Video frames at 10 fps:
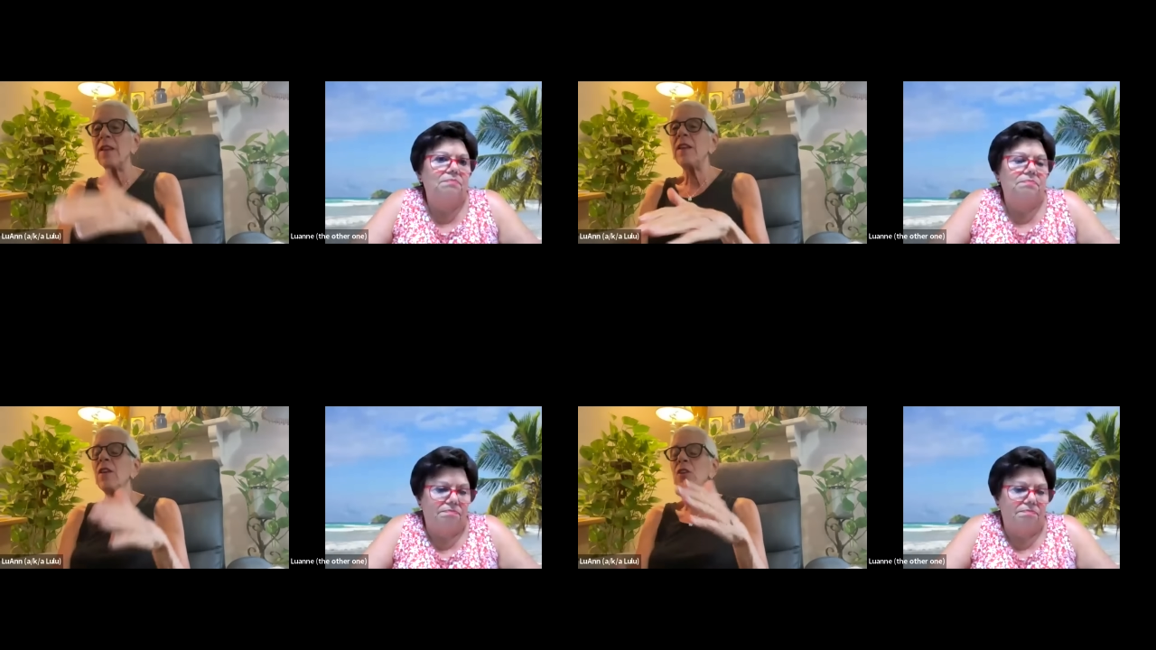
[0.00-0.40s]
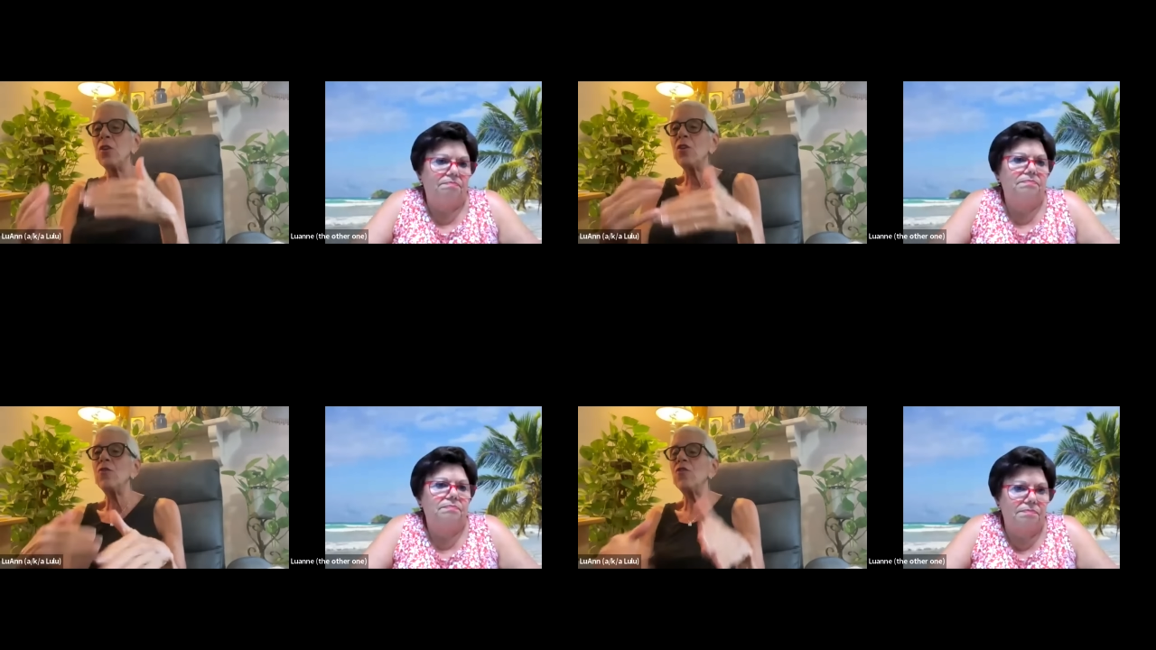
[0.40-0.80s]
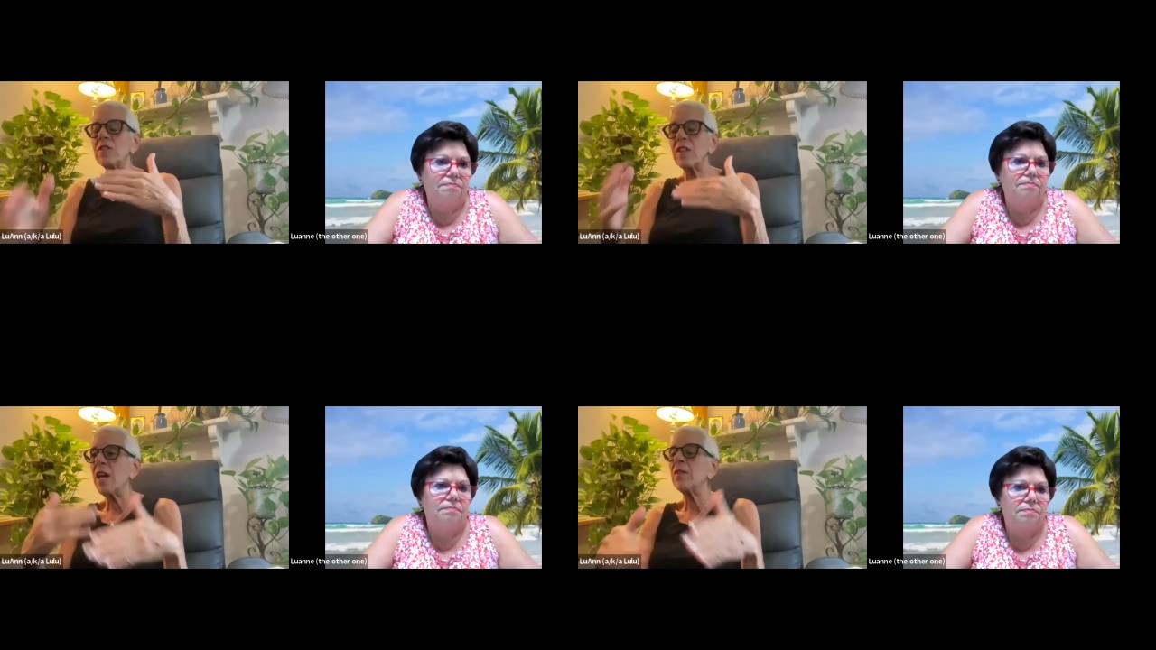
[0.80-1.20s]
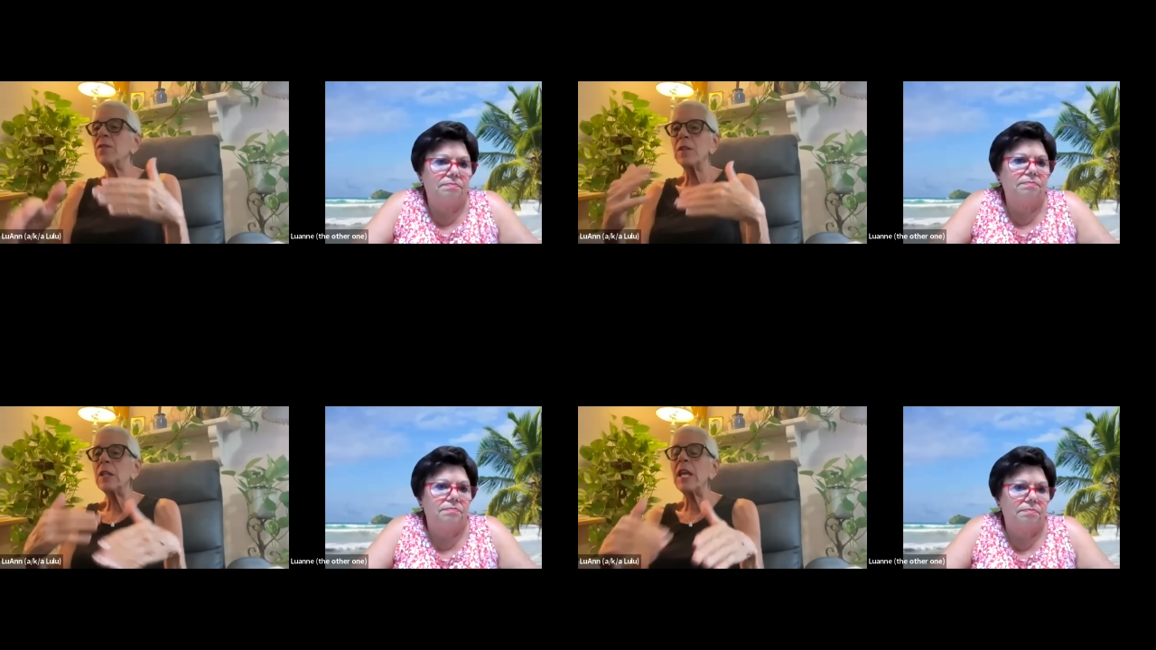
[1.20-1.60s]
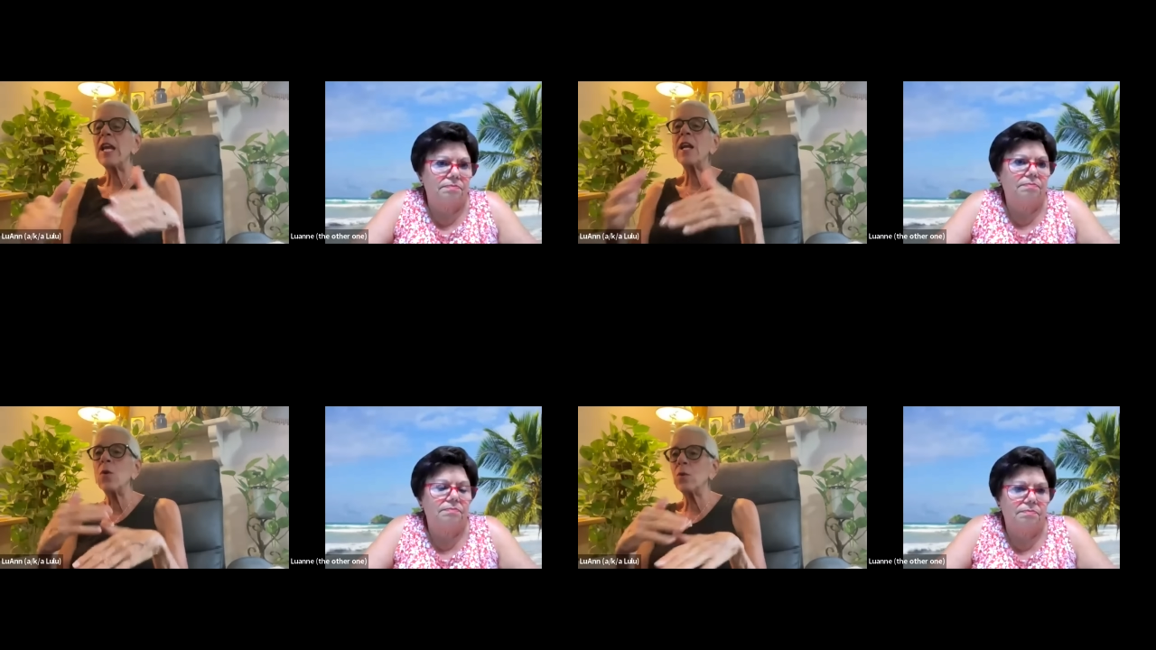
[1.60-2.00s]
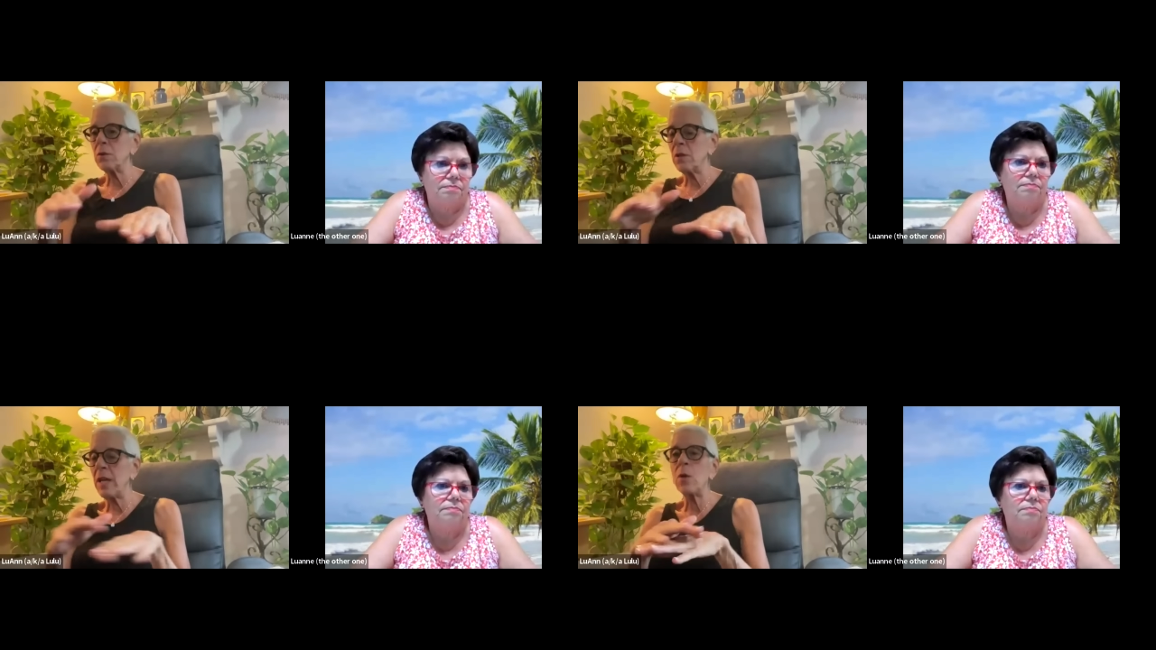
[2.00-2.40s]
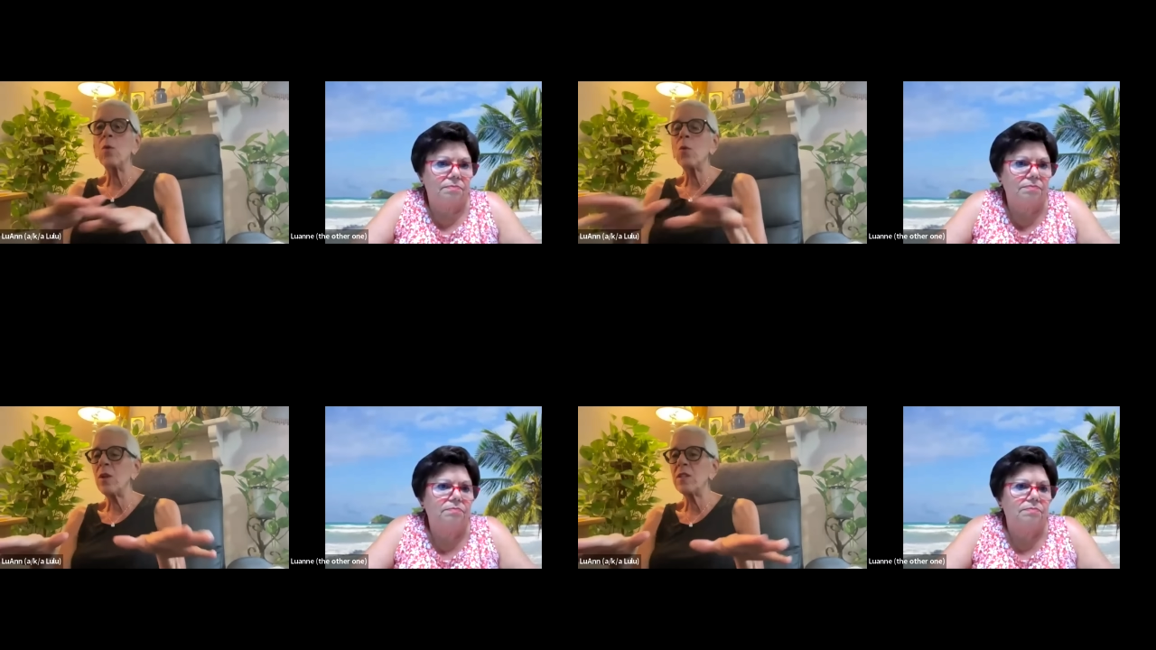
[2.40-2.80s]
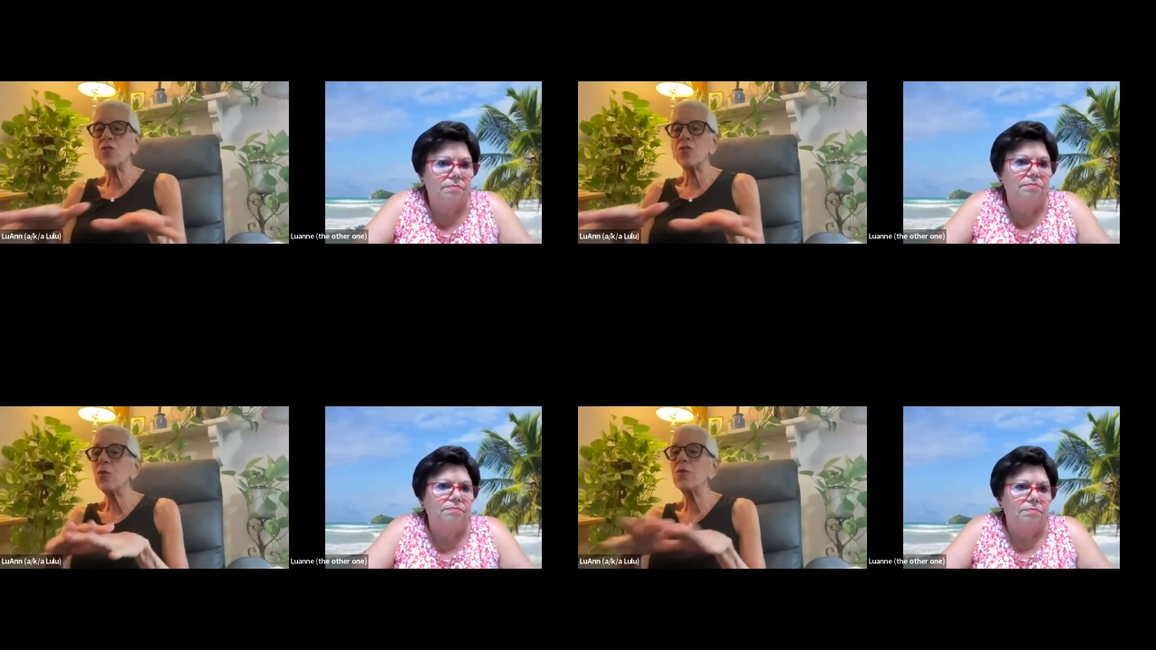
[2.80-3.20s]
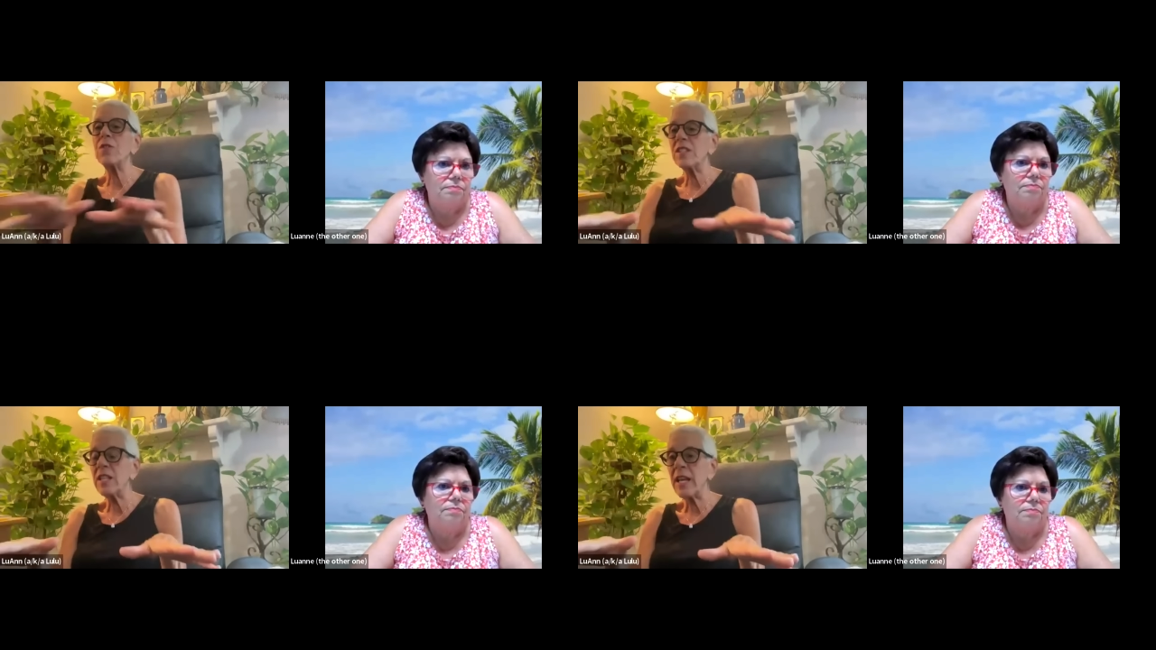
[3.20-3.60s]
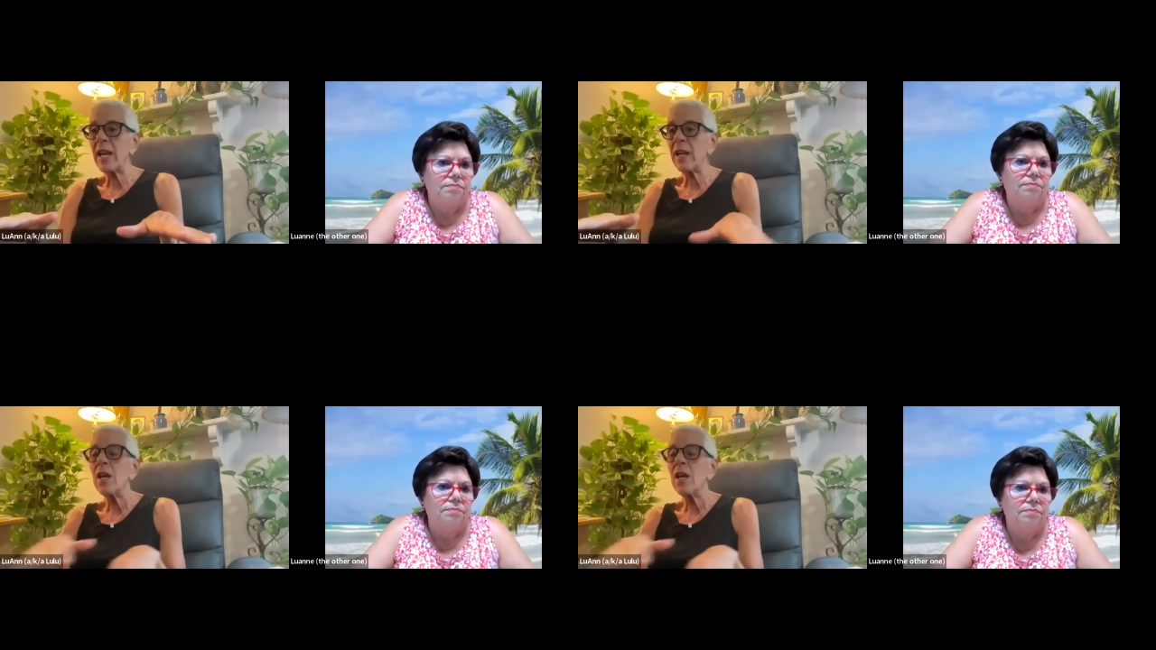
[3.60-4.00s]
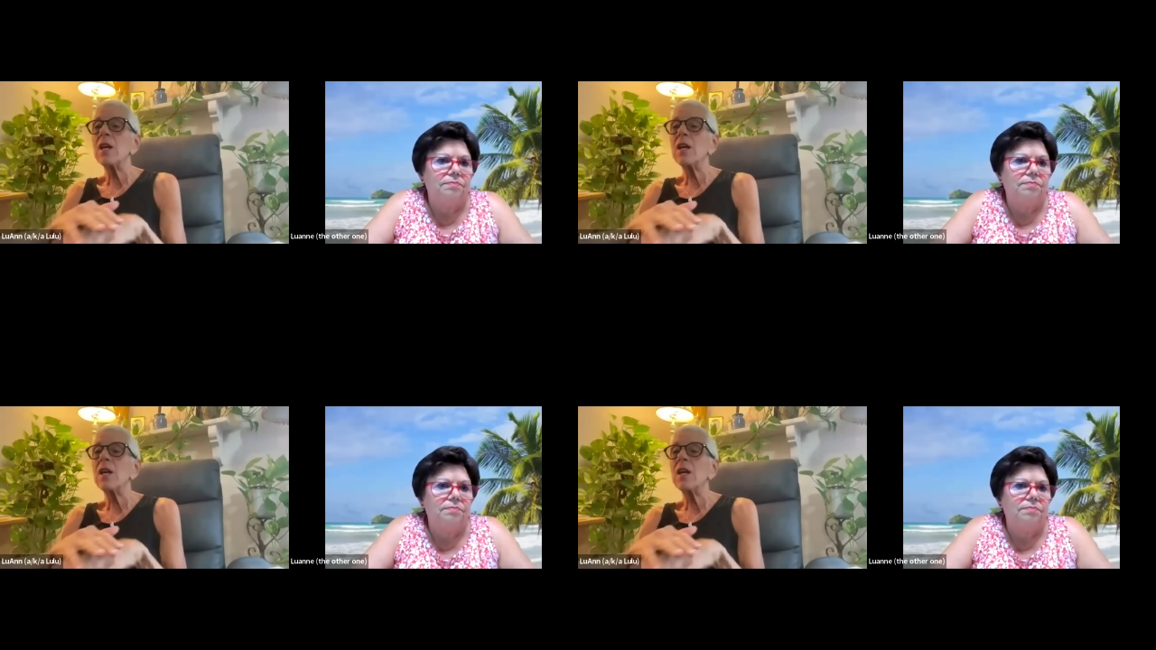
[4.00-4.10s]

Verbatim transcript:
Speaker 1: he, you've just kind of laid out like what's true for today